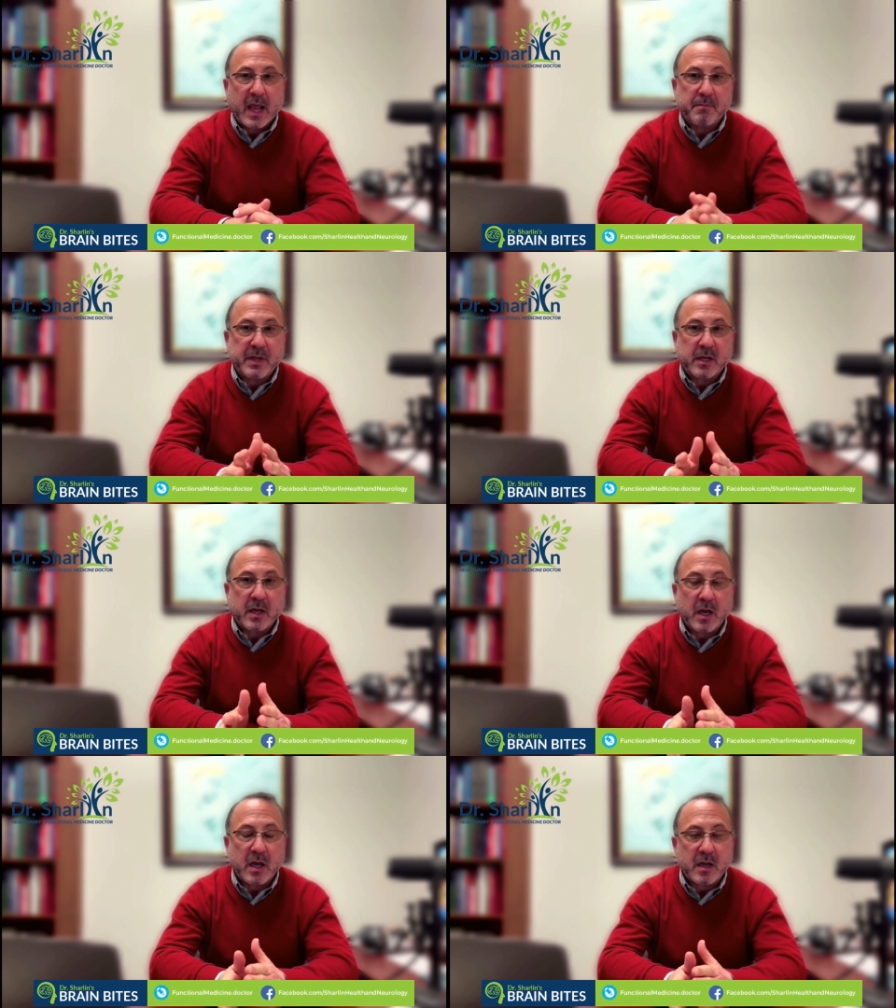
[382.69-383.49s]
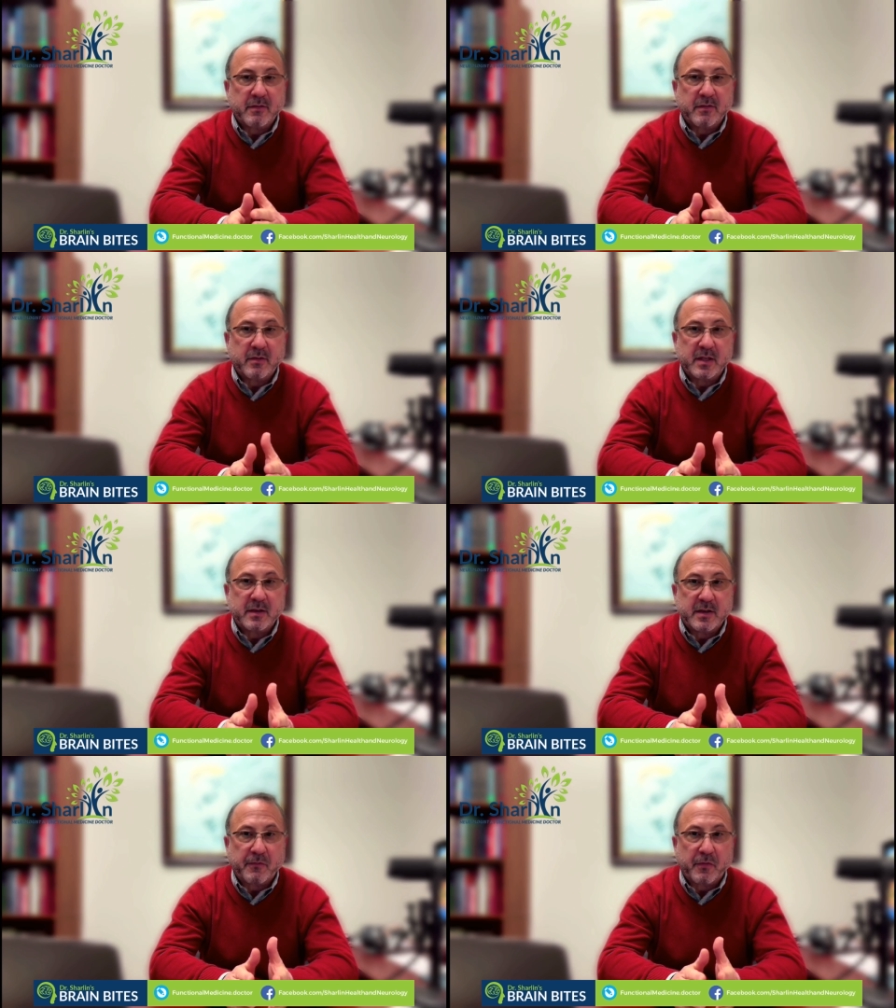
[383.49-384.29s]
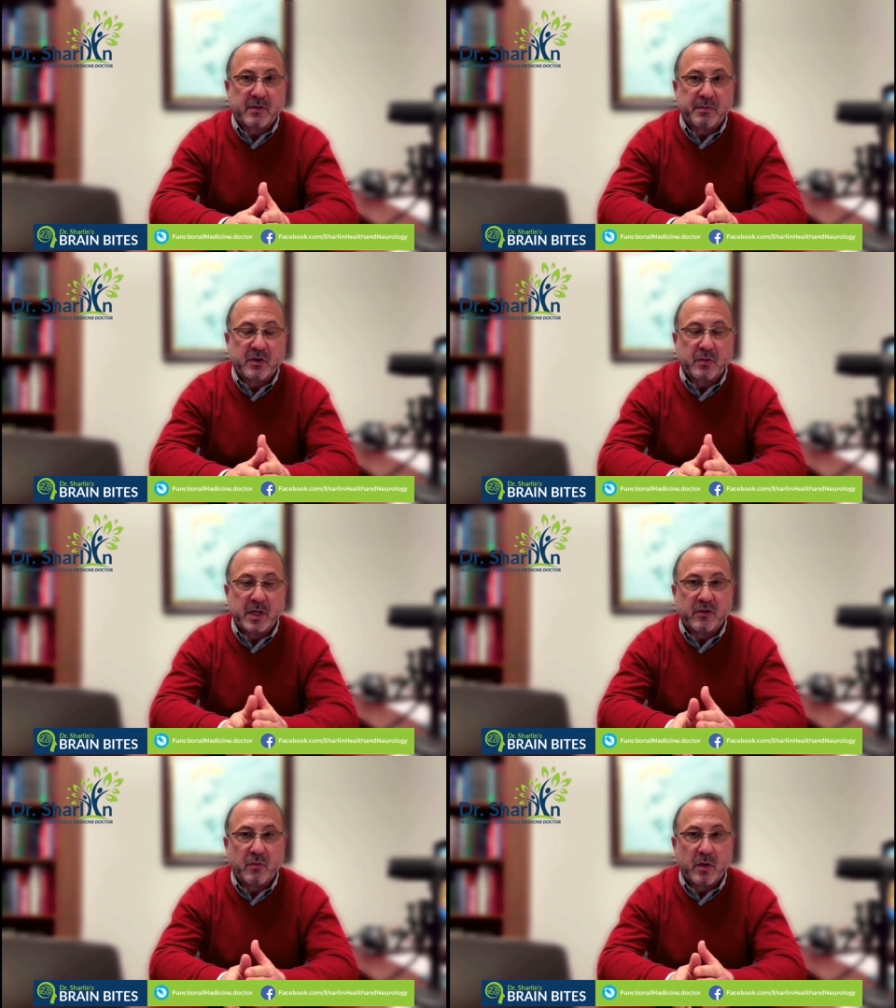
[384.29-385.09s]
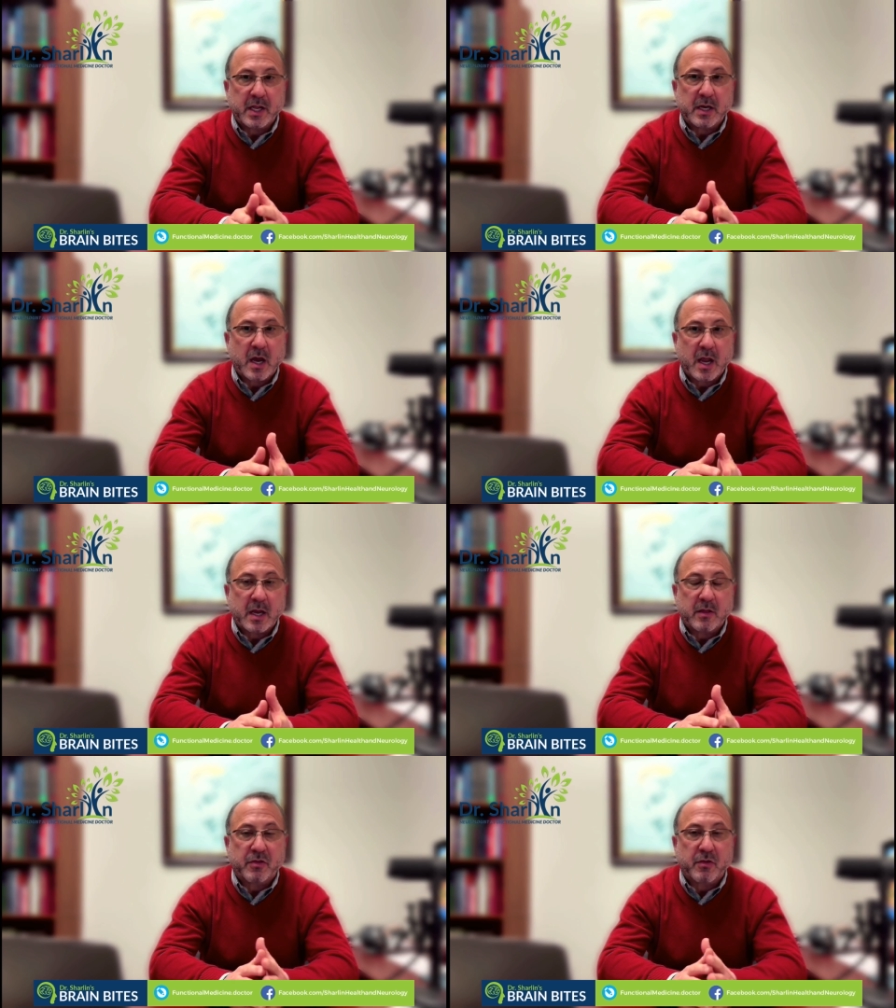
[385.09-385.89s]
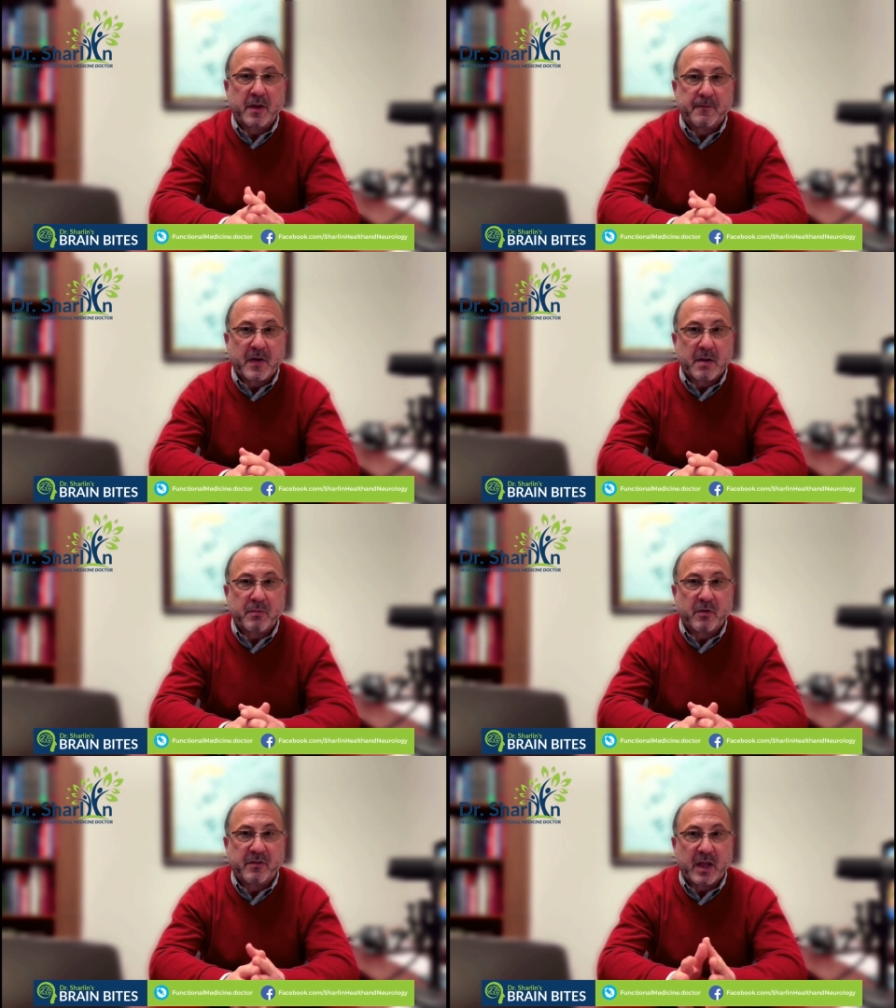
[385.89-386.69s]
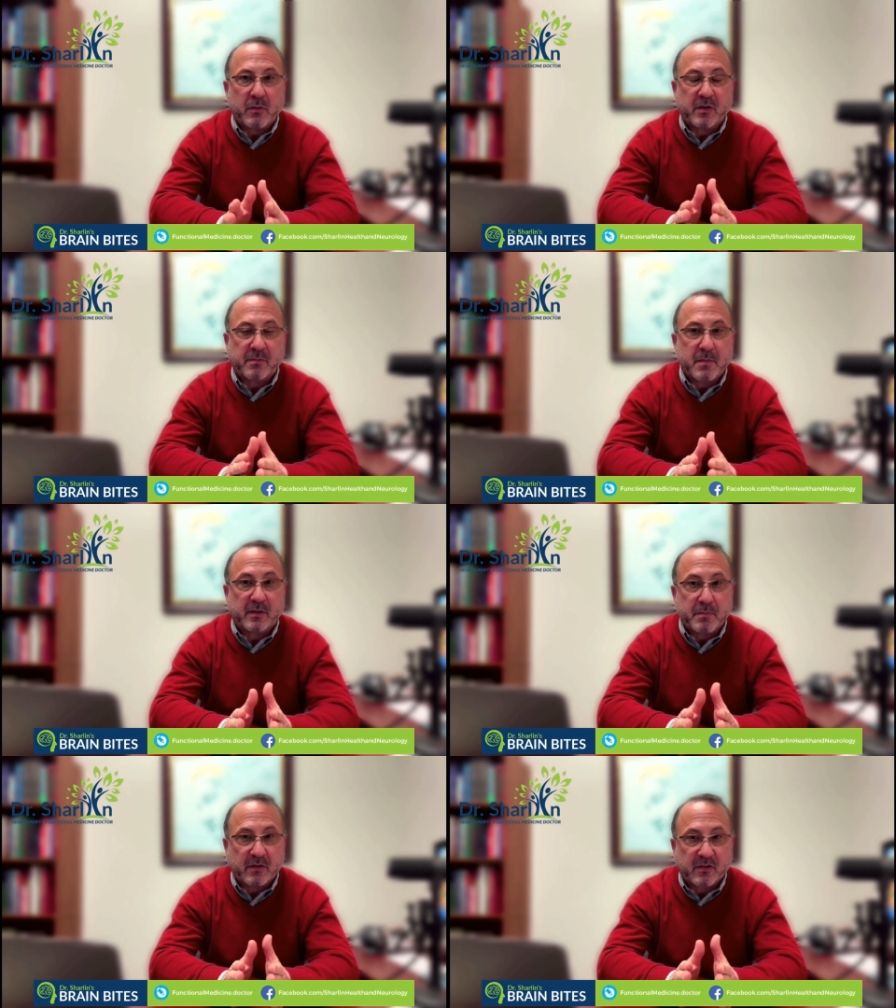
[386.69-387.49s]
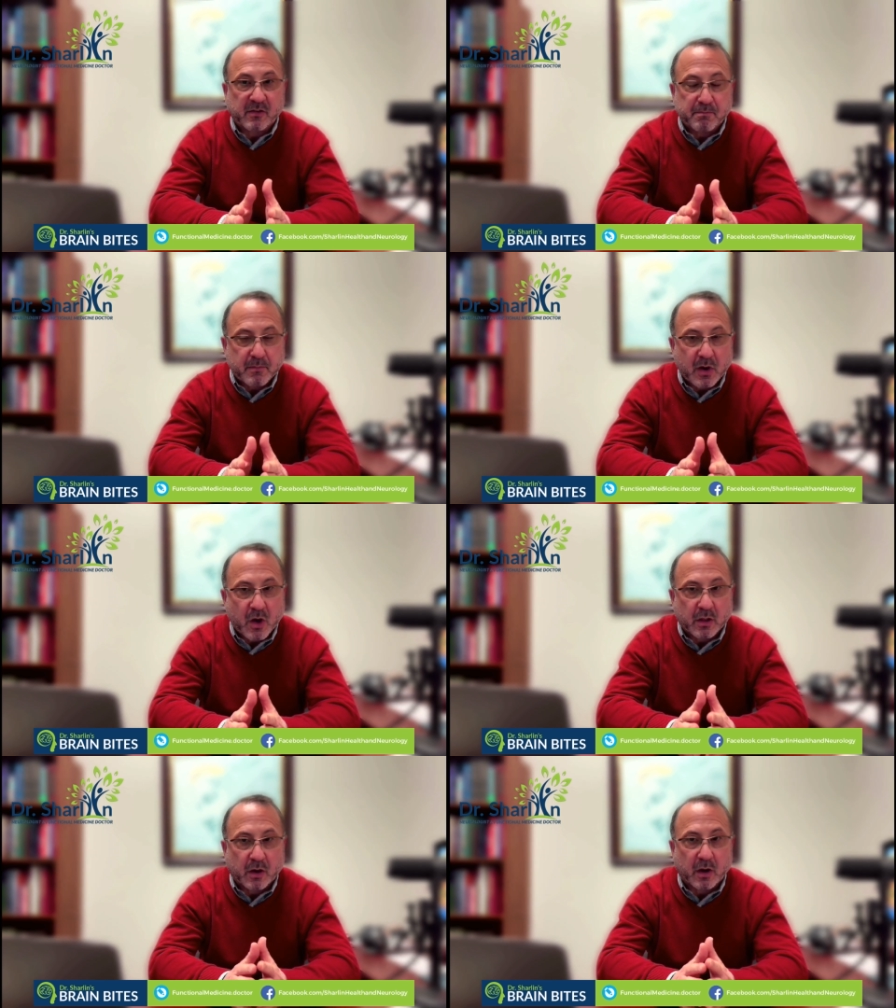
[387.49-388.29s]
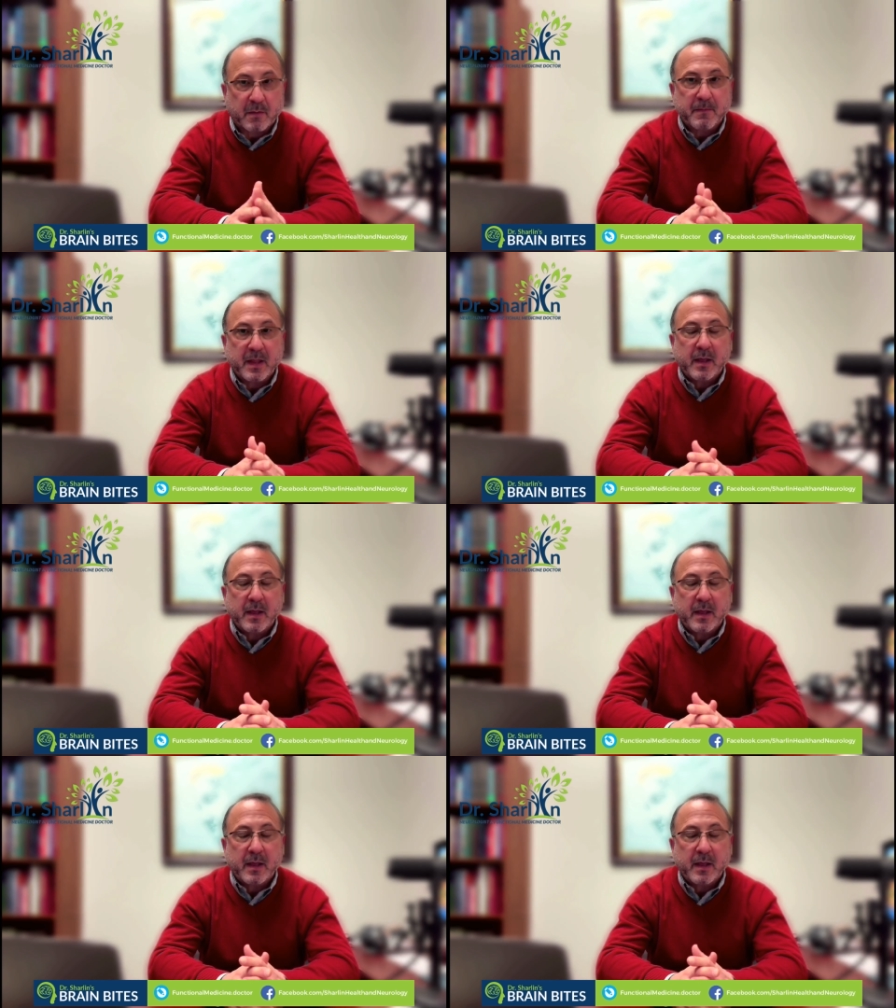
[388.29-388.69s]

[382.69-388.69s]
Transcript: And because the difference between 29 and 35%, which is much smaller,